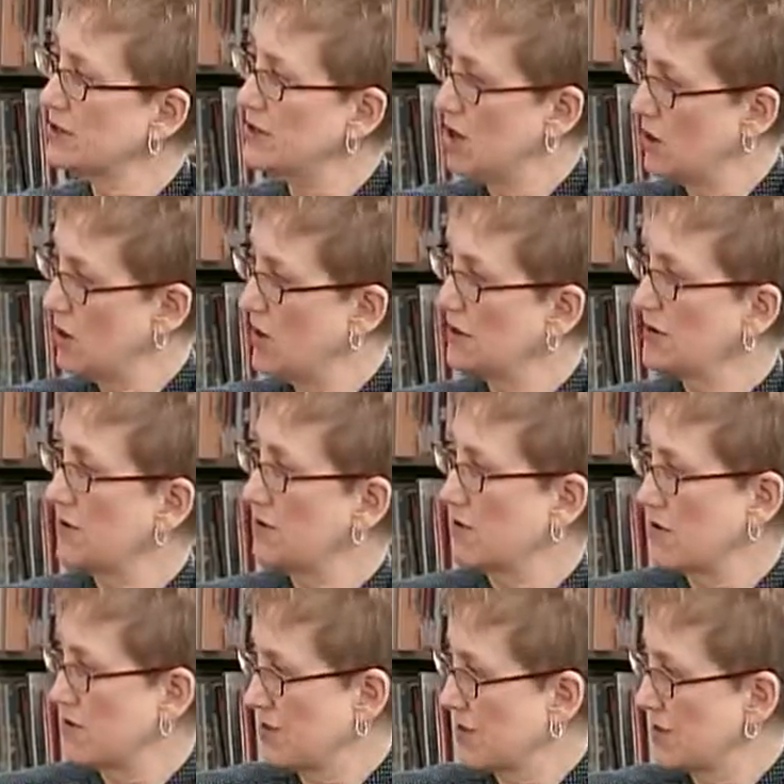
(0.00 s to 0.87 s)
knowing
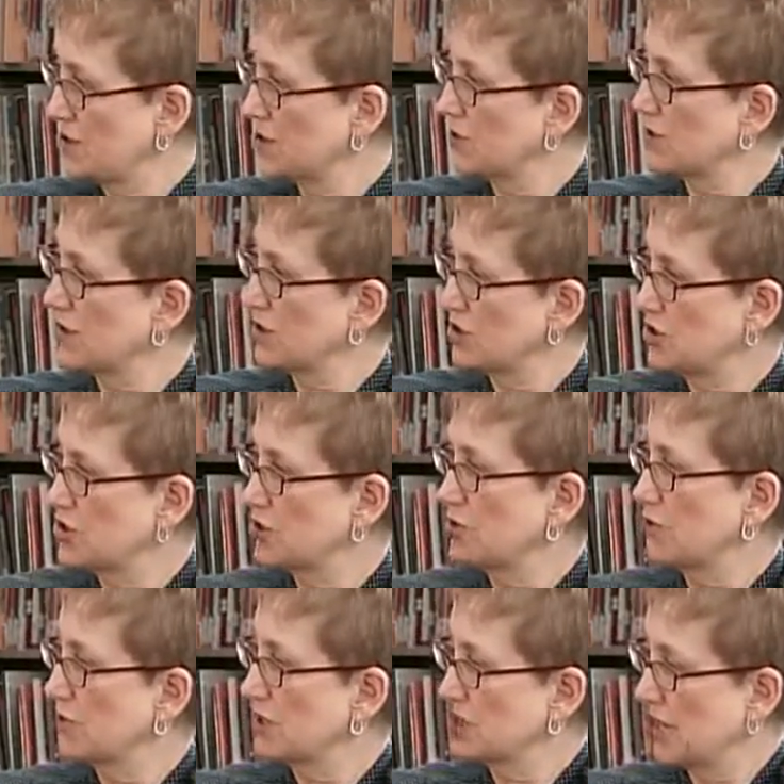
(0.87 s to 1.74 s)
there are things you can
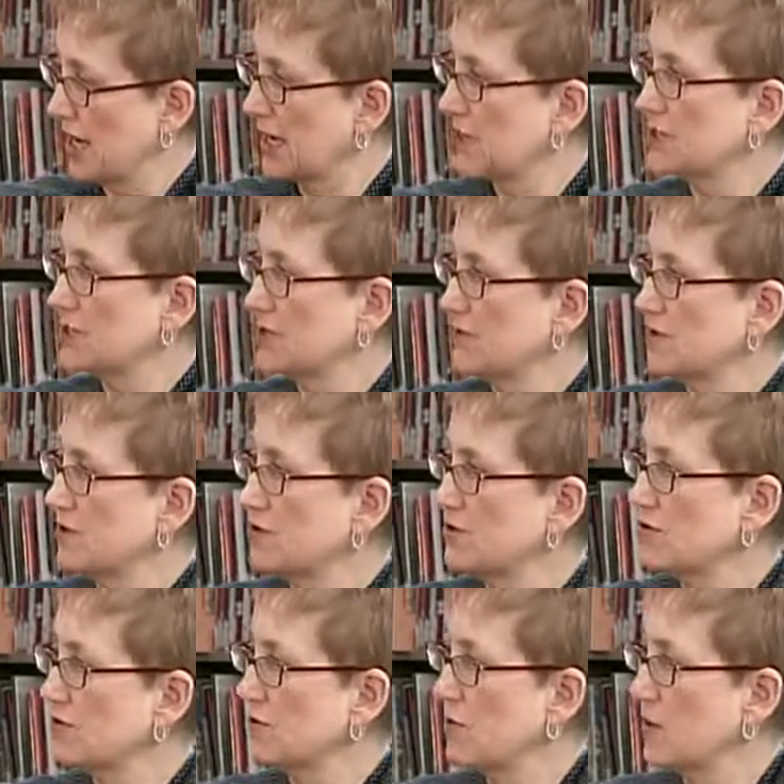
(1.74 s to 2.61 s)
do in case of an
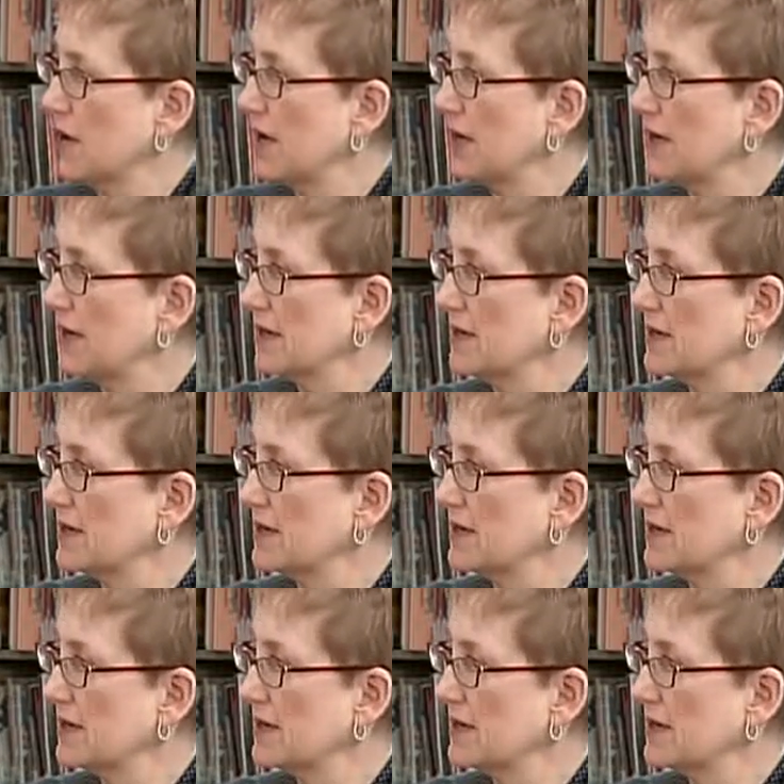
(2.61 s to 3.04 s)
earthquake?